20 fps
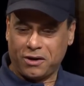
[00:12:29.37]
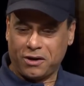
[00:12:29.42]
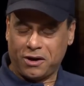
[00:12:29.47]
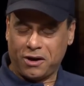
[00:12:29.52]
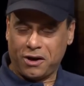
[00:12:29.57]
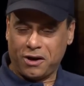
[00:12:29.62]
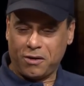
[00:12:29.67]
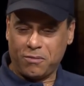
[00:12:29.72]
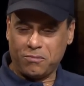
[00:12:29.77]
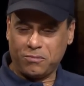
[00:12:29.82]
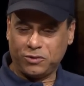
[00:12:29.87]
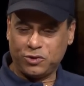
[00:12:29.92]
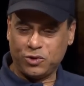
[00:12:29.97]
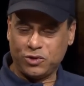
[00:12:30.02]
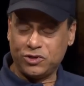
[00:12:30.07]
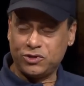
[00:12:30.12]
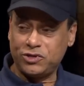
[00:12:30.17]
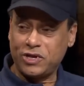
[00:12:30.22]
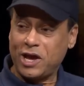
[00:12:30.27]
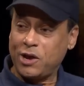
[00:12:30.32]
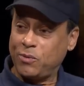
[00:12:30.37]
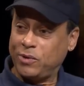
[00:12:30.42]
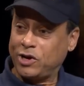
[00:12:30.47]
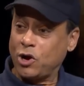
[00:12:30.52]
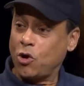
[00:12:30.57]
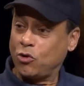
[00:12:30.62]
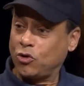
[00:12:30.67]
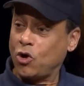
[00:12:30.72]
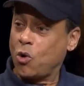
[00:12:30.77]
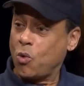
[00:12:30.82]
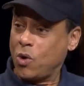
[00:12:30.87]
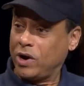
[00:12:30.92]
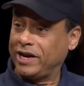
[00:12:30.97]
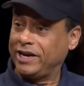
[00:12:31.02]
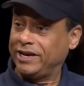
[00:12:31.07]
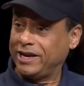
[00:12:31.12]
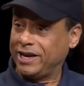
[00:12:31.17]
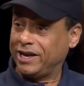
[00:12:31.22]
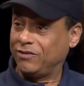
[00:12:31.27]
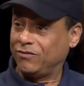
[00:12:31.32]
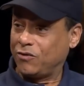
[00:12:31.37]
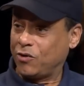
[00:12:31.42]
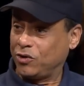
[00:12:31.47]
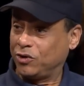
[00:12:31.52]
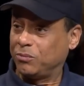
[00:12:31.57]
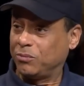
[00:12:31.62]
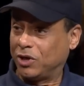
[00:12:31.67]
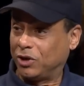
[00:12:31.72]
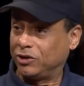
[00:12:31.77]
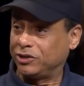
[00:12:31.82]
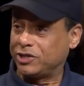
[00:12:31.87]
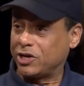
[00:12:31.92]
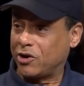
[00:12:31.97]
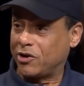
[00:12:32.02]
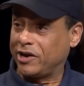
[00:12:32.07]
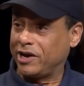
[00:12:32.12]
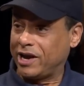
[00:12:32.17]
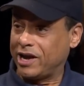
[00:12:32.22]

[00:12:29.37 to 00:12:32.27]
um, to this day we don't know what he did for the military.